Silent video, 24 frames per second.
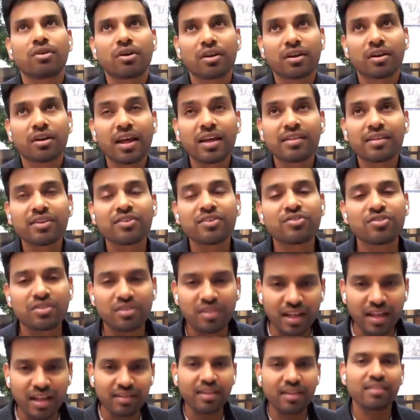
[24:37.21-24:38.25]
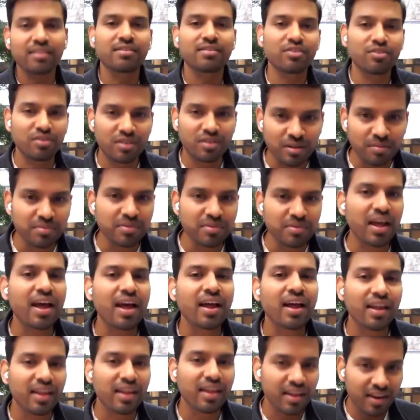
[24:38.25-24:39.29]
organizational as your teams
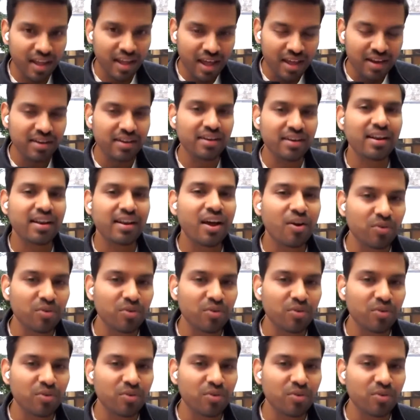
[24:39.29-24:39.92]
get added?